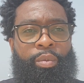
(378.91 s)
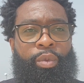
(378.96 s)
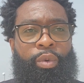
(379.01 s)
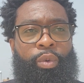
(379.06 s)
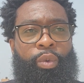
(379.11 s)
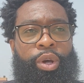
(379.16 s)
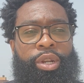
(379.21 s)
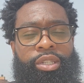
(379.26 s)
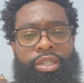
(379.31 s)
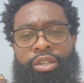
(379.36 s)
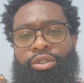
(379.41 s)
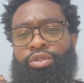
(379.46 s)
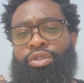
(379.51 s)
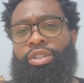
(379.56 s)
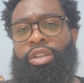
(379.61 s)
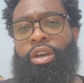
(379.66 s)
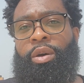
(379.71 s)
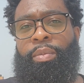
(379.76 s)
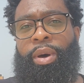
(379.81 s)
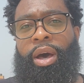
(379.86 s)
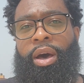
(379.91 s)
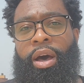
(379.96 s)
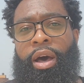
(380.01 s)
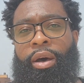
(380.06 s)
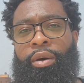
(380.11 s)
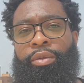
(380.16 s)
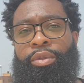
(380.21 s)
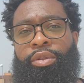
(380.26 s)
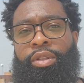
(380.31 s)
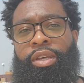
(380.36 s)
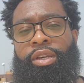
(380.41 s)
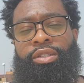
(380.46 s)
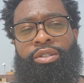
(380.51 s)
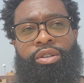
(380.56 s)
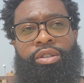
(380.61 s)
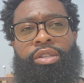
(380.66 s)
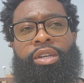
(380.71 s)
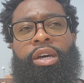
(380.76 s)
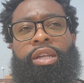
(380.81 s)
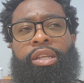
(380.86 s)
What is interesting about how things are
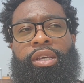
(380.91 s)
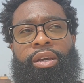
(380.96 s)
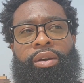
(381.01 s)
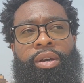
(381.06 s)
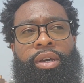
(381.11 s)
done here